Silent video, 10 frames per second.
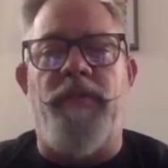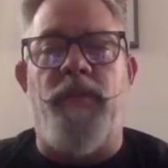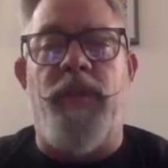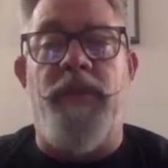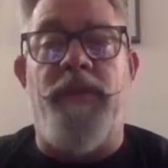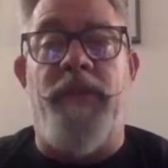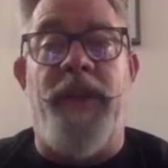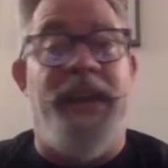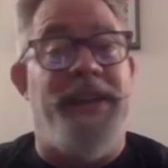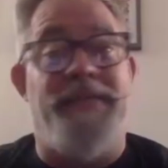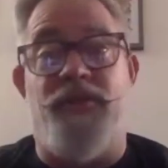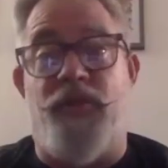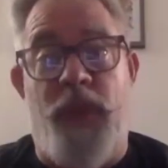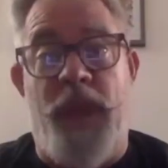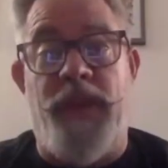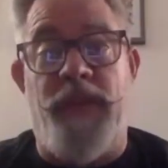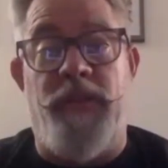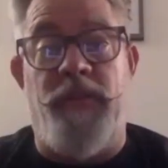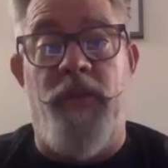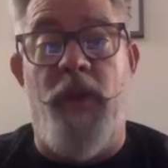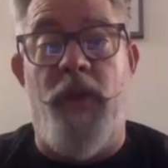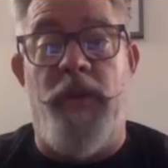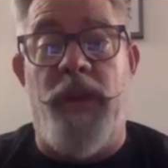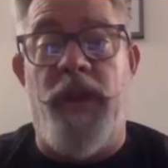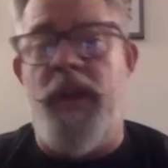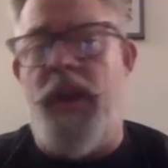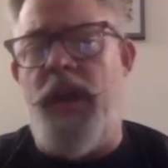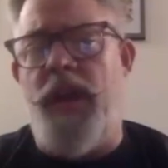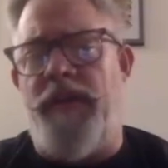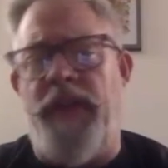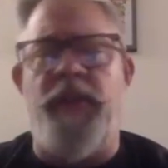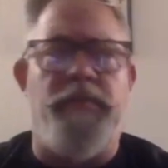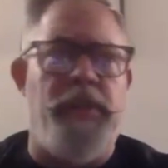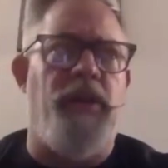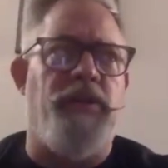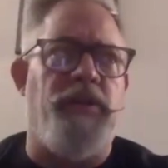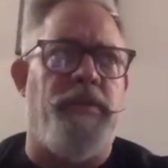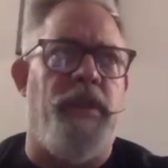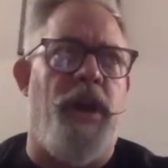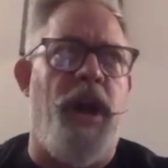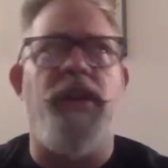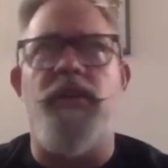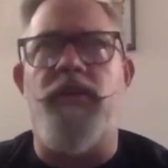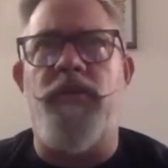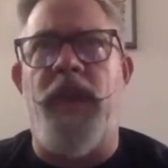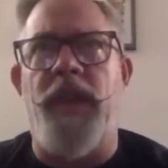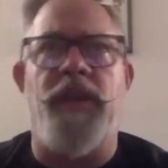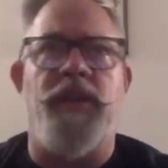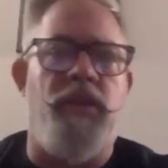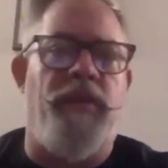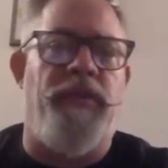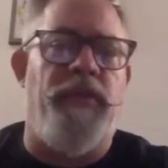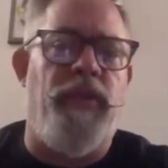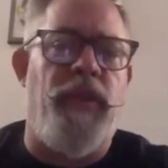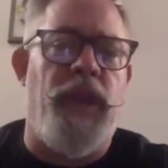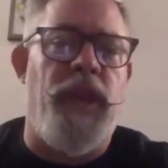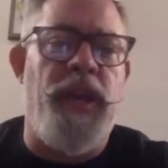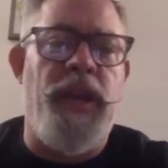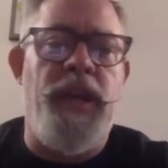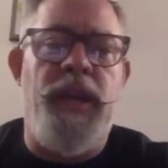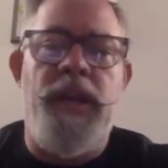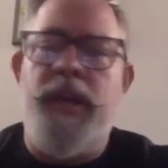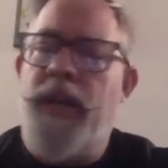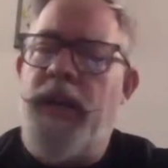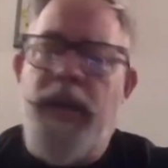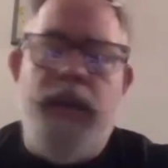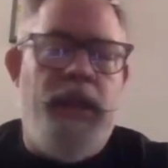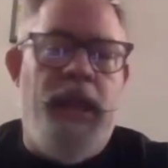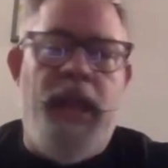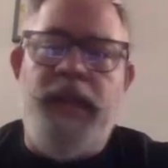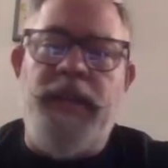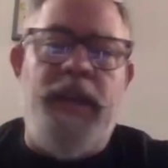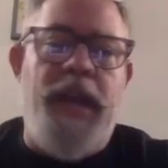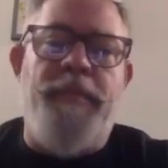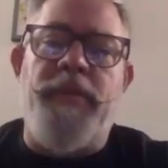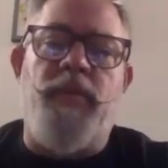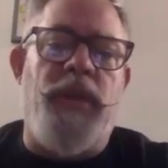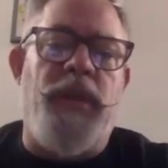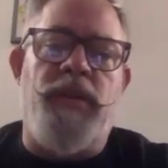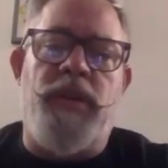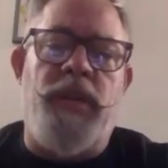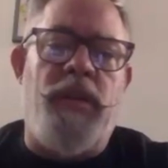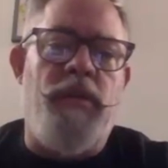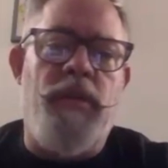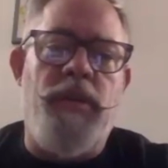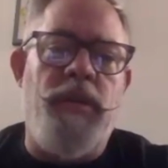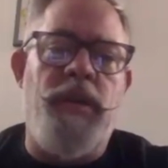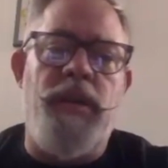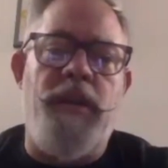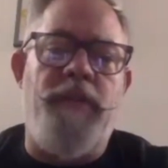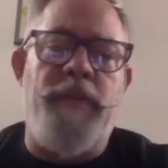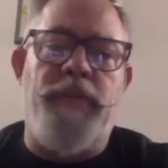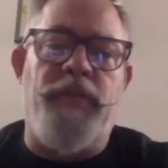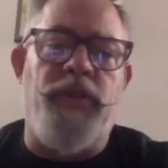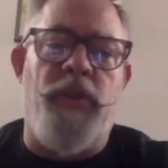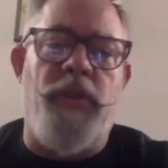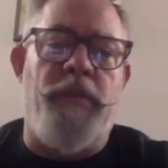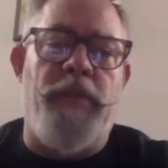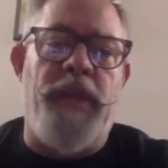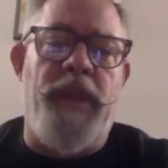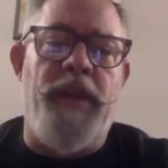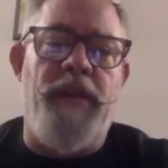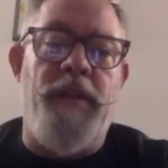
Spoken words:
We have, I guess, trained to know that, hey, if I complain or something, I can do that and get stuff for free. That didn't happen 20 years ago. You didn't have people showing up like that.